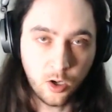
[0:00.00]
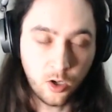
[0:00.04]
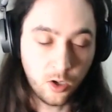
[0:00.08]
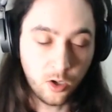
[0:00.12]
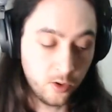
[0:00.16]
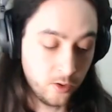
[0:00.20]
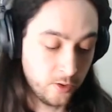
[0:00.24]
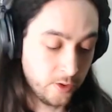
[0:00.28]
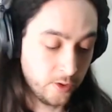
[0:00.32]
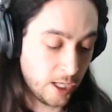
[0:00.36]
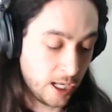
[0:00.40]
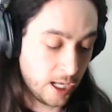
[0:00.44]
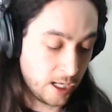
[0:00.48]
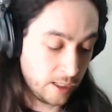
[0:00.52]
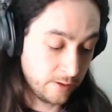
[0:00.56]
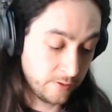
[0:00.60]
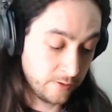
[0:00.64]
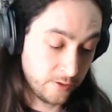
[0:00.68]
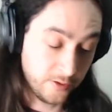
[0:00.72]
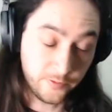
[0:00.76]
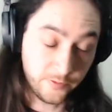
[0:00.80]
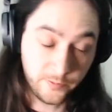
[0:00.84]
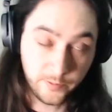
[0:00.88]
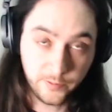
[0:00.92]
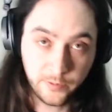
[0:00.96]

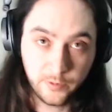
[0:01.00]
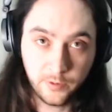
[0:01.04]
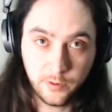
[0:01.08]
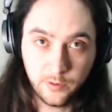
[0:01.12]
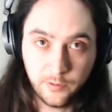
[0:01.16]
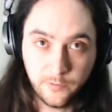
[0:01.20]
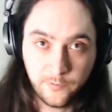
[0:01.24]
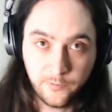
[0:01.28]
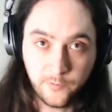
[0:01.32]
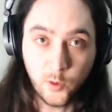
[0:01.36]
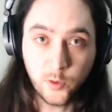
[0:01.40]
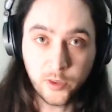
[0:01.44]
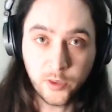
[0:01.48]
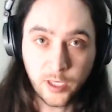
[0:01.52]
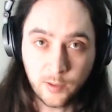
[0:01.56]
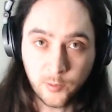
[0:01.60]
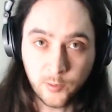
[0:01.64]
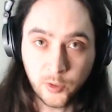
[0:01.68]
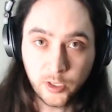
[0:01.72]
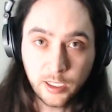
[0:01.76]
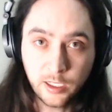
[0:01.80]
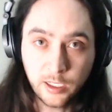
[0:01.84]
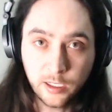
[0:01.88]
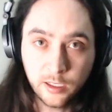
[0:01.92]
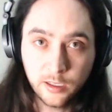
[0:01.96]
the 4th
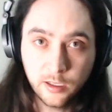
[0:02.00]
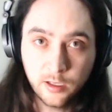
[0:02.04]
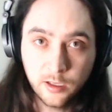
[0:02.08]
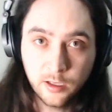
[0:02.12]
harmonic